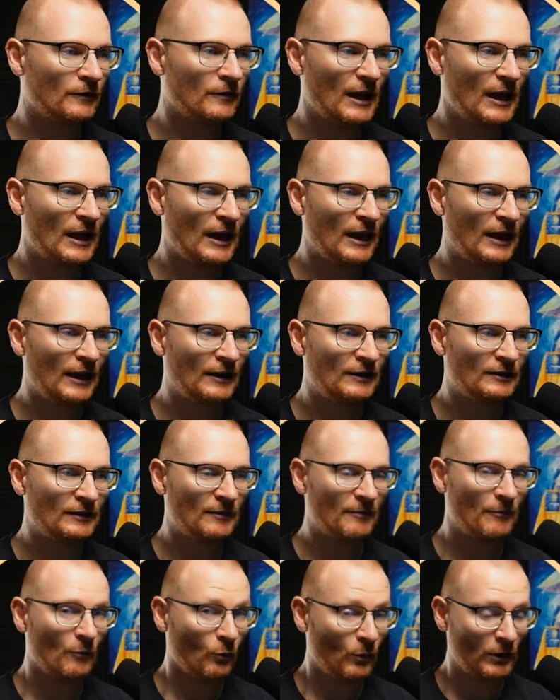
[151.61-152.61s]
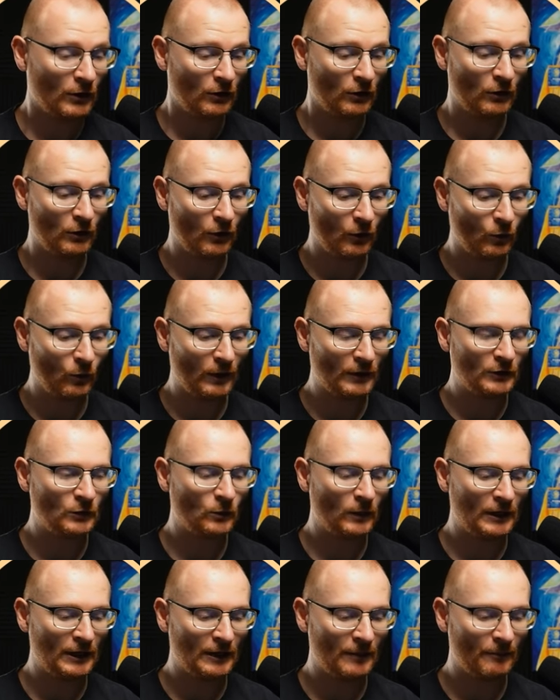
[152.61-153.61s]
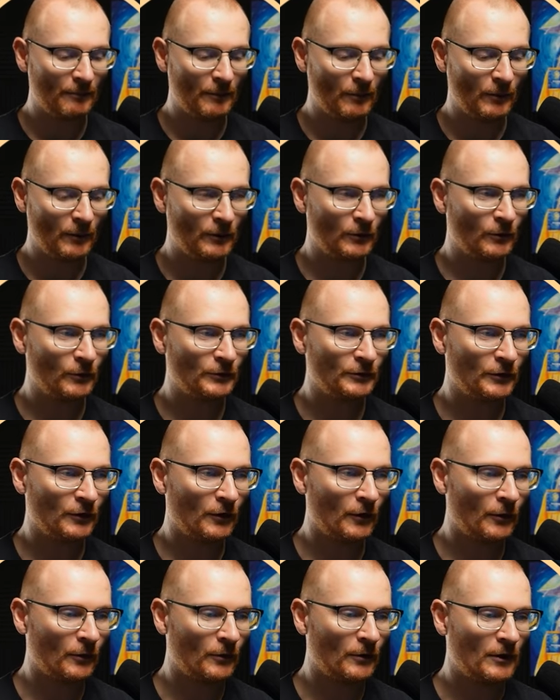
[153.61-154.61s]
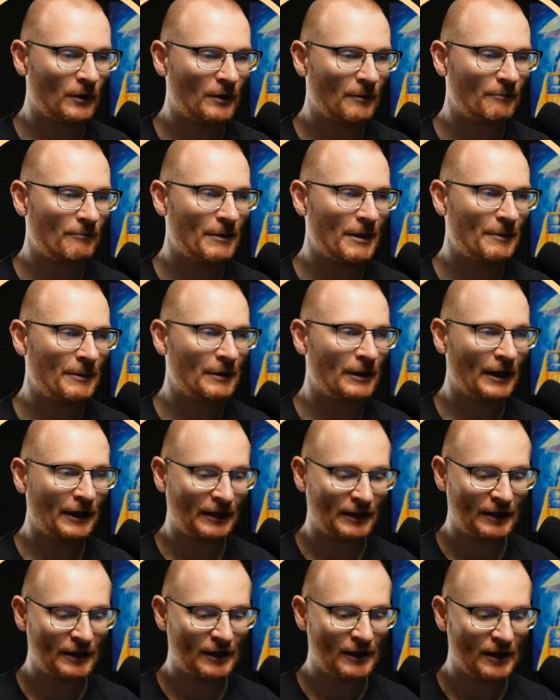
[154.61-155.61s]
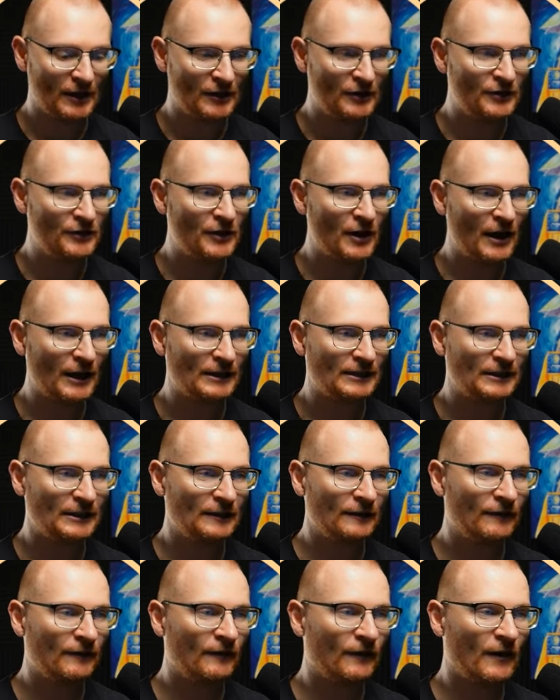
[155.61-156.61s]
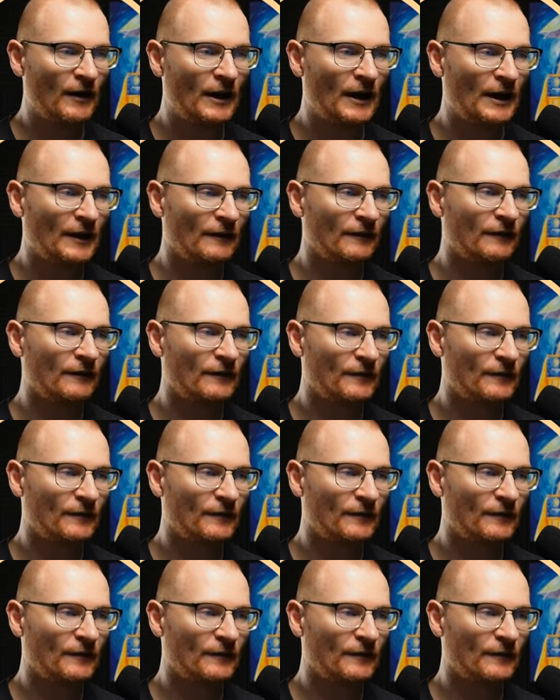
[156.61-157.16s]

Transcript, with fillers: And we could go one twenty, but we could also go maybe like ninety-five,